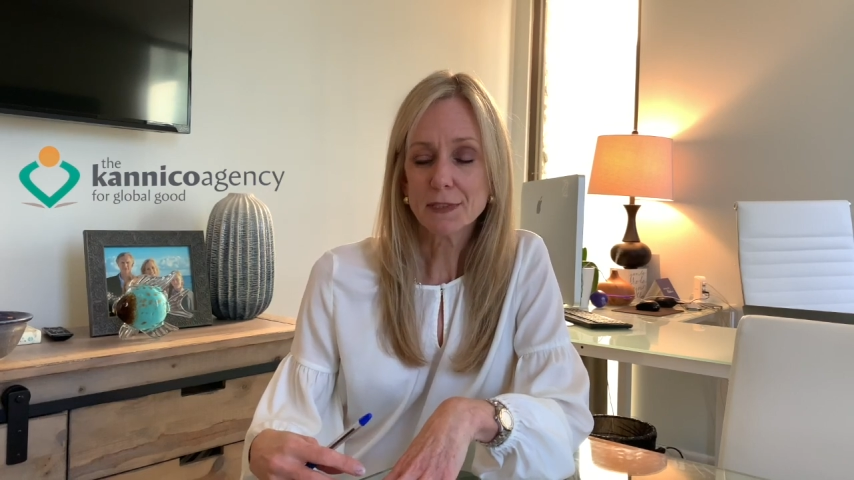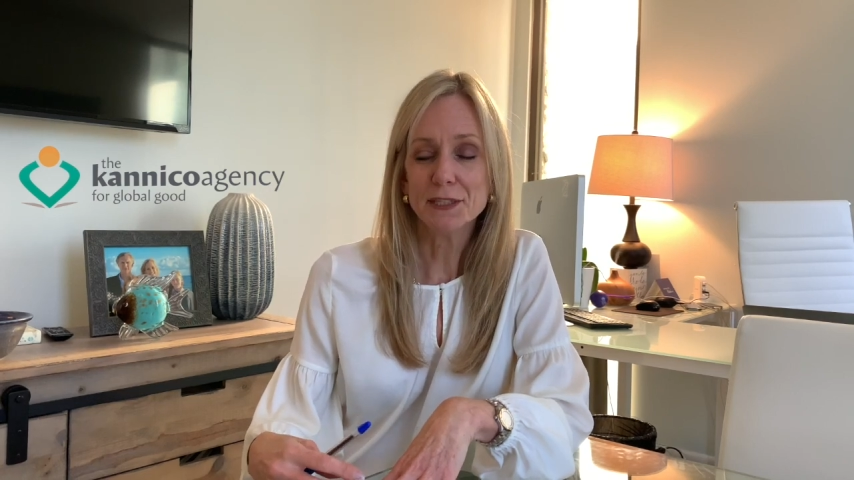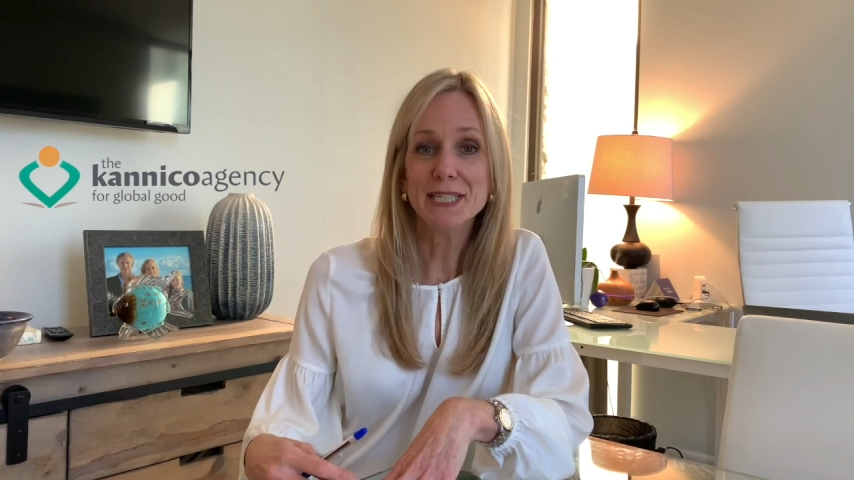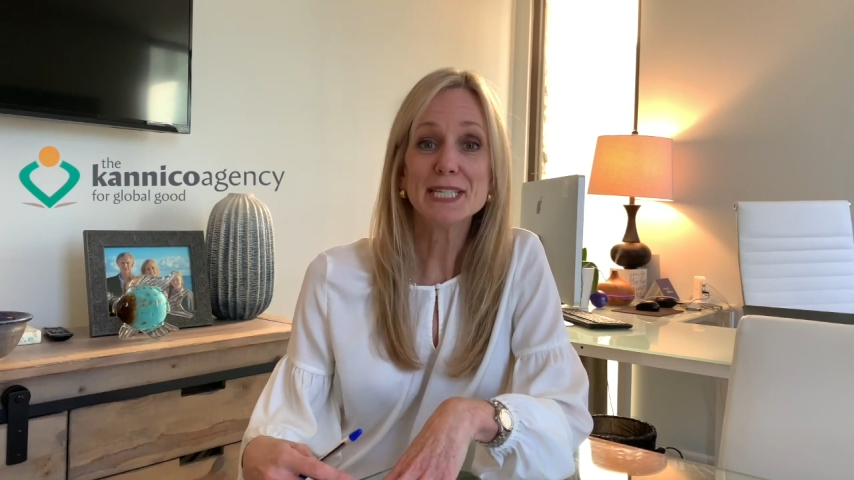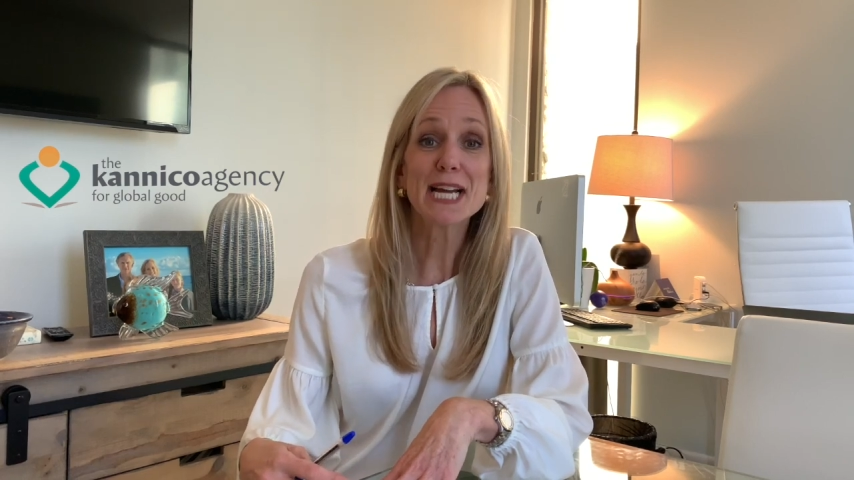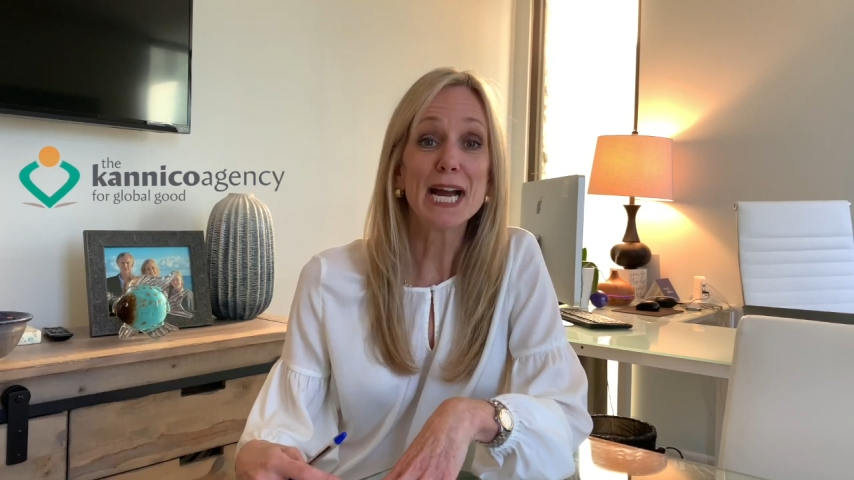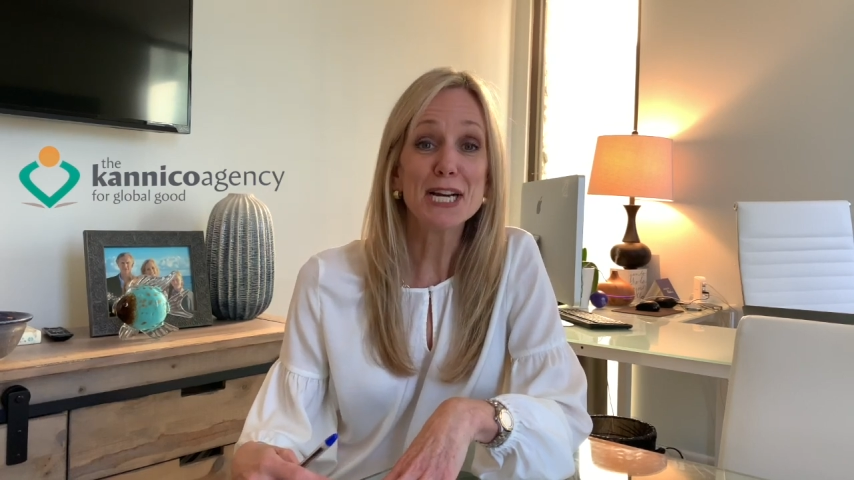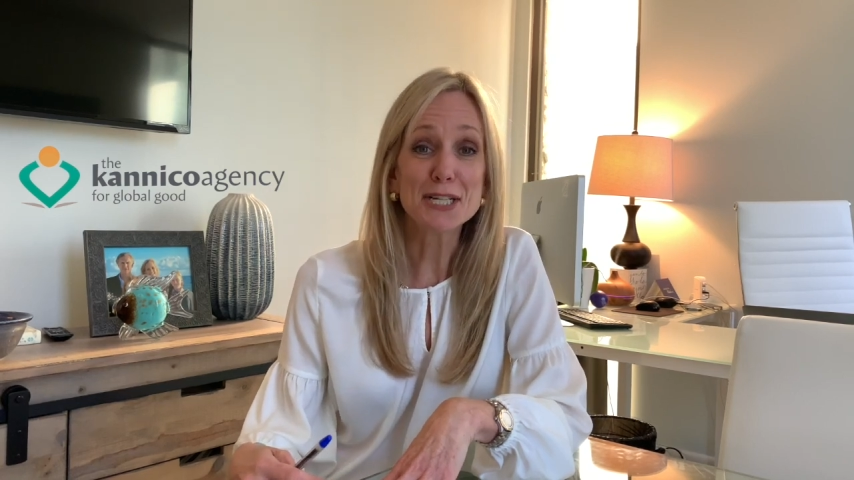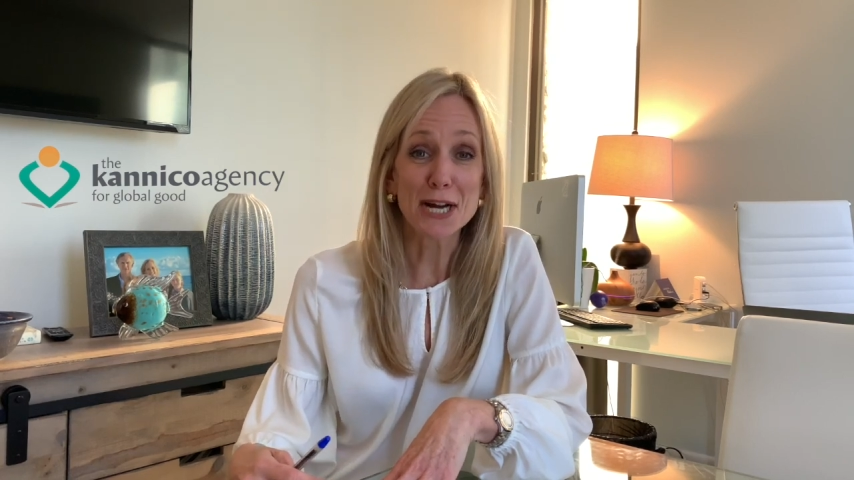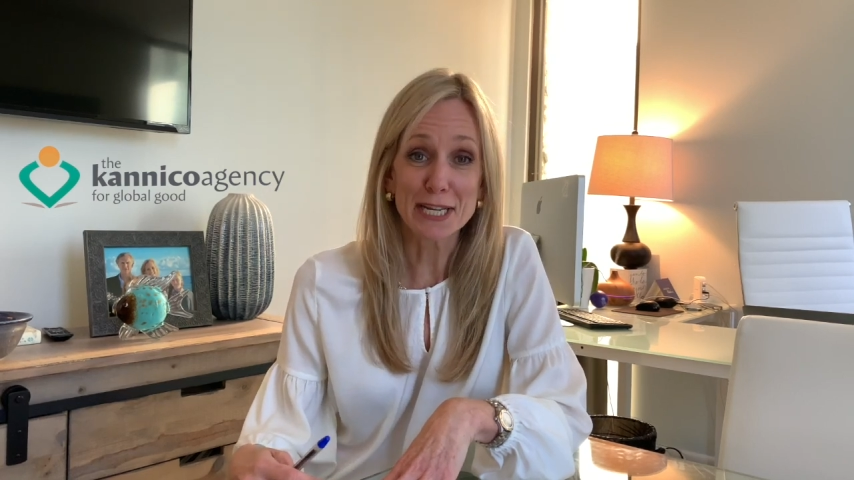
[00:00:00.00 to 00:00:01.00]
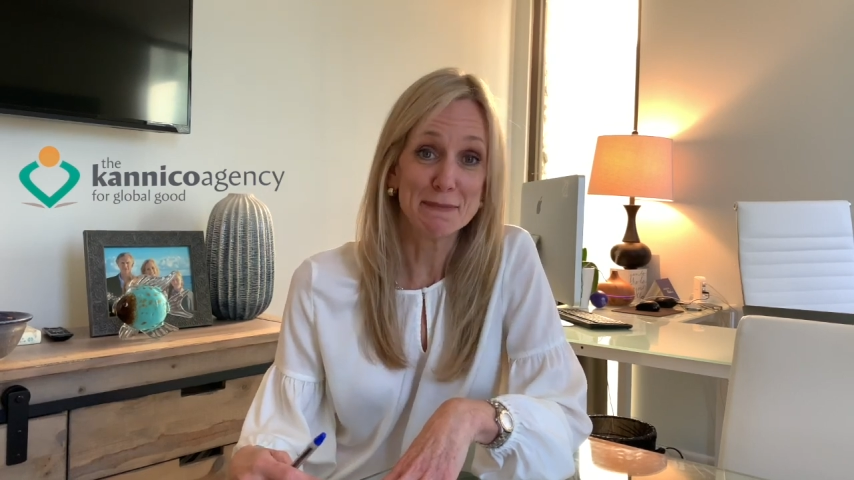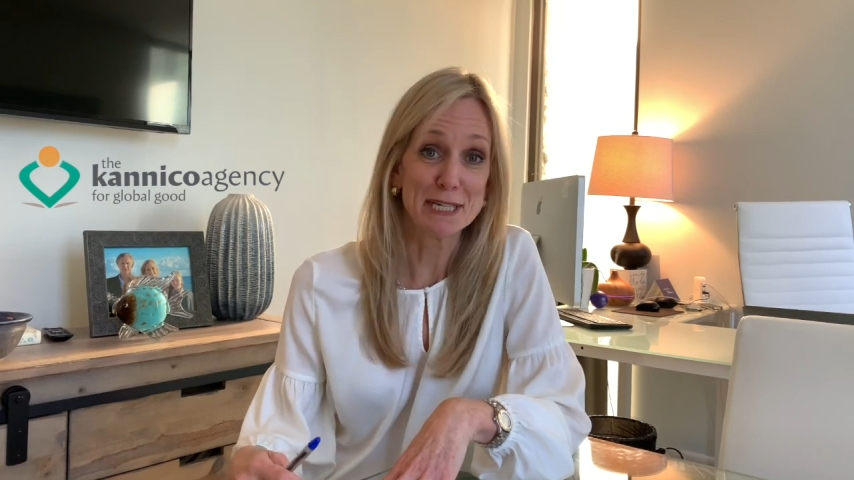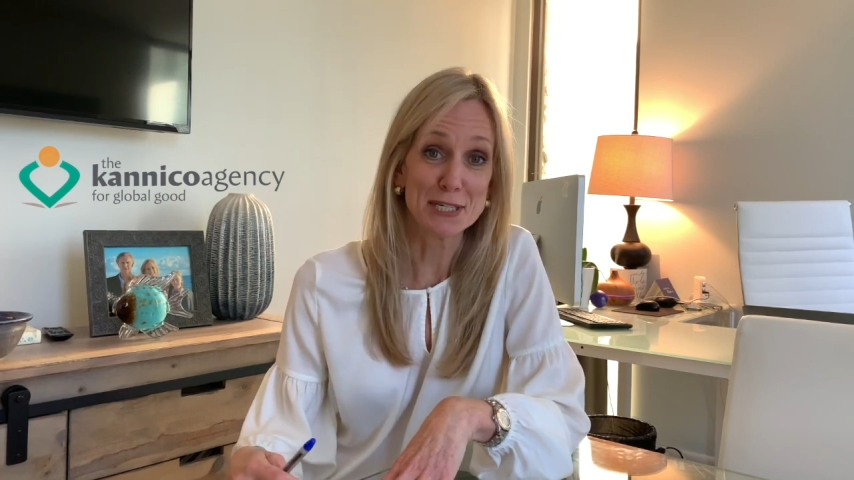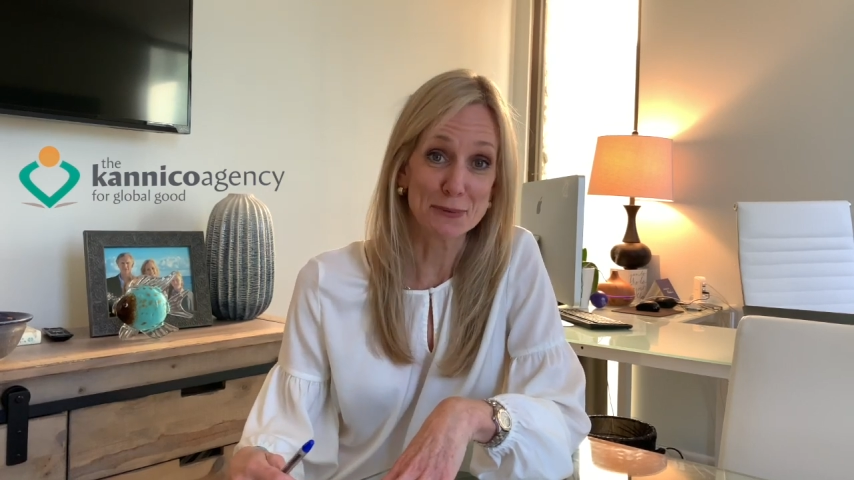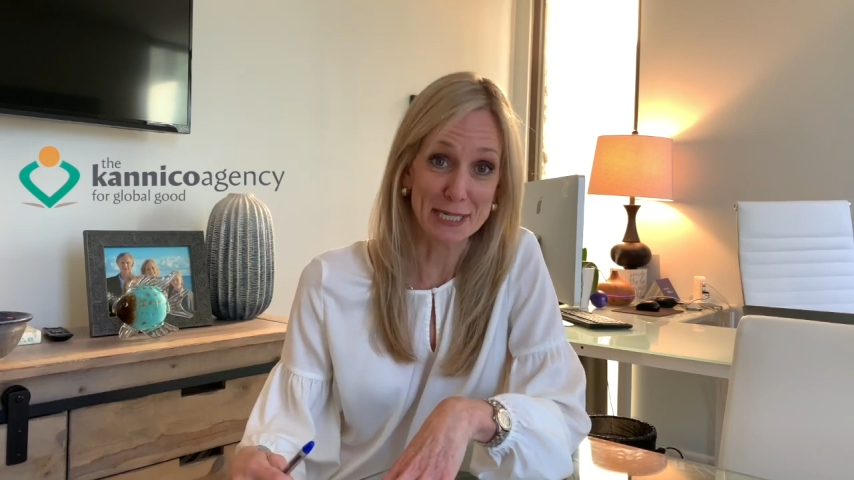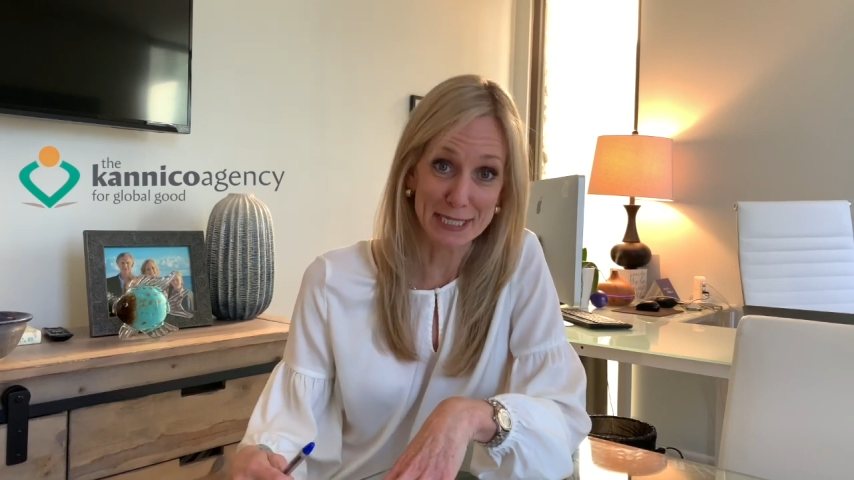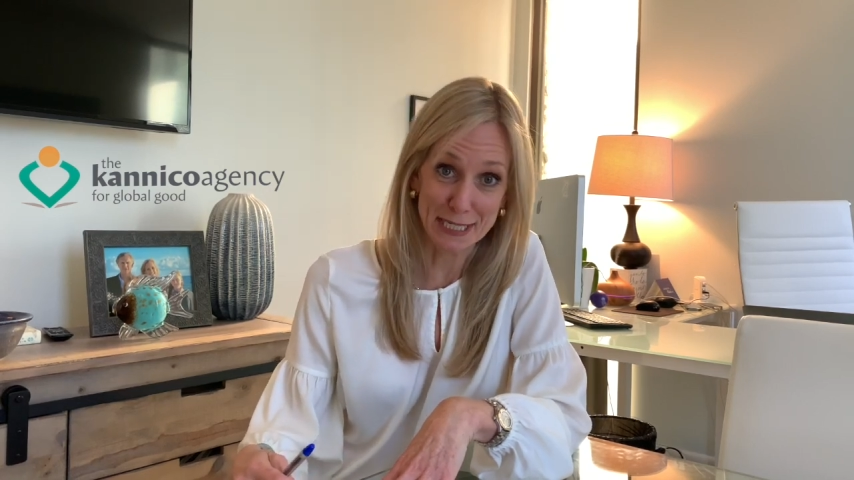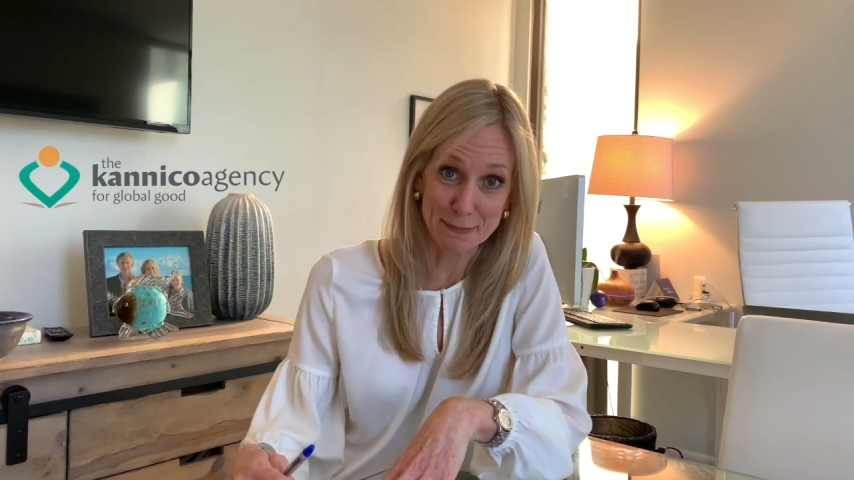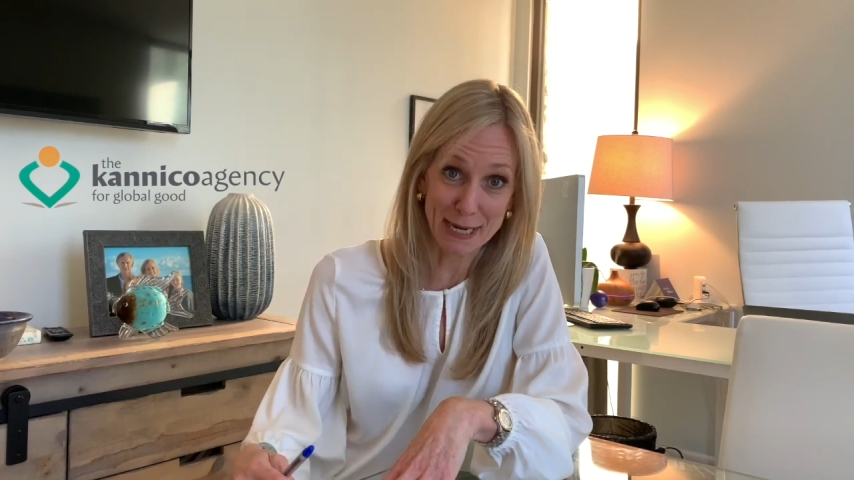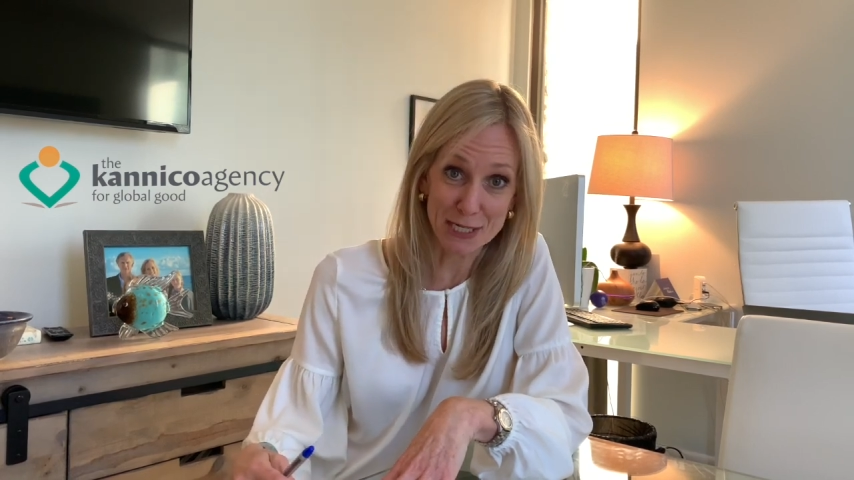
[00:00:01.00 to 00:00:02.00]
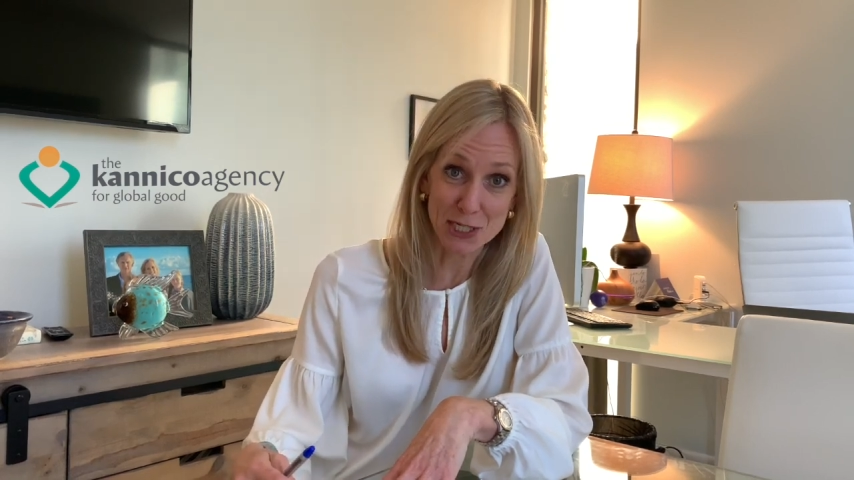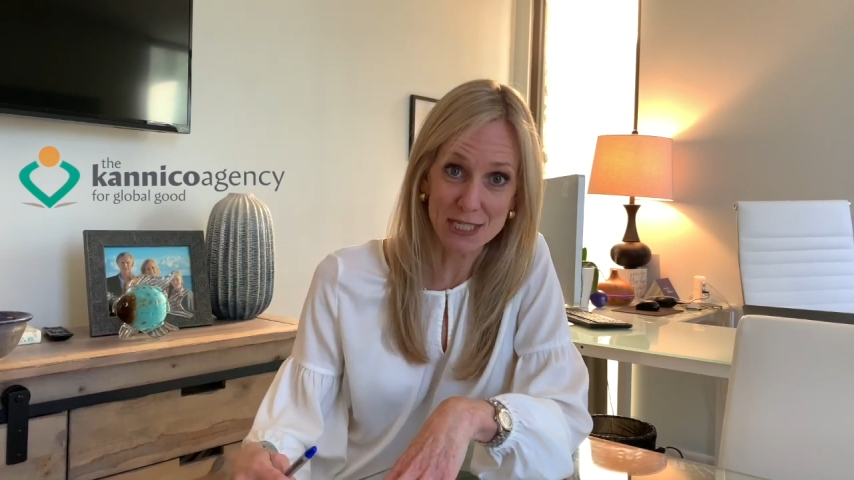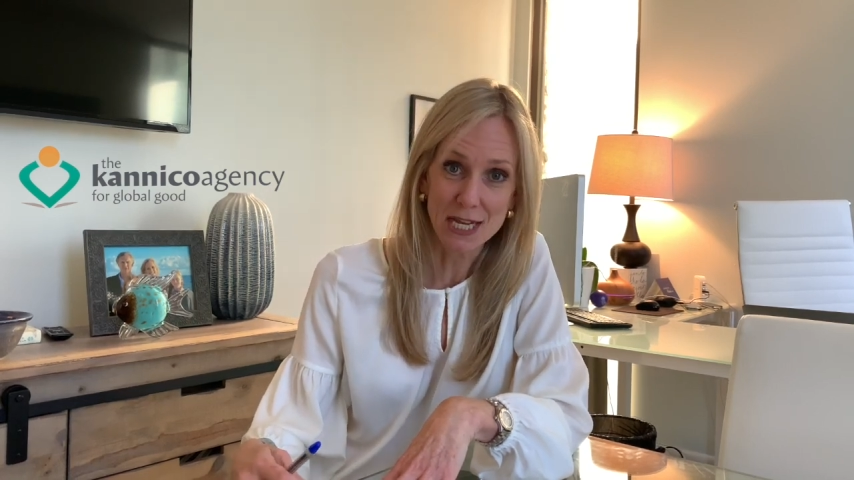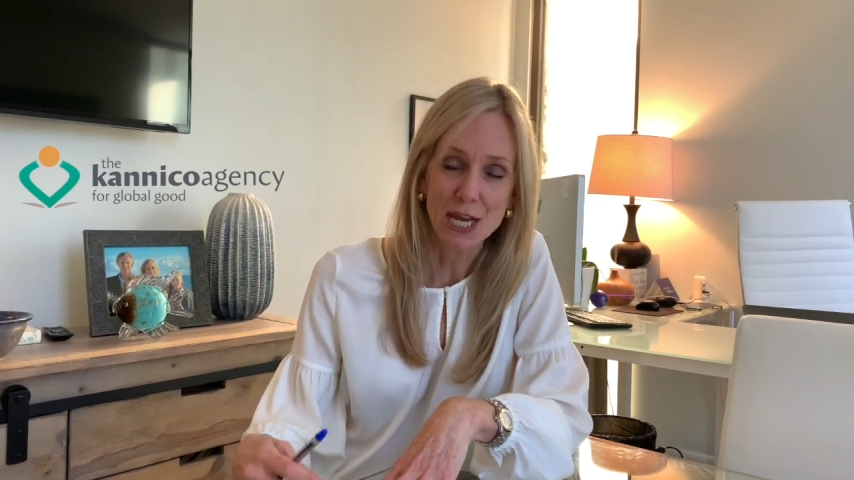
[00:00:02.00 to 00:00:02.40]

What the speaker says: the entire document is 26 pages.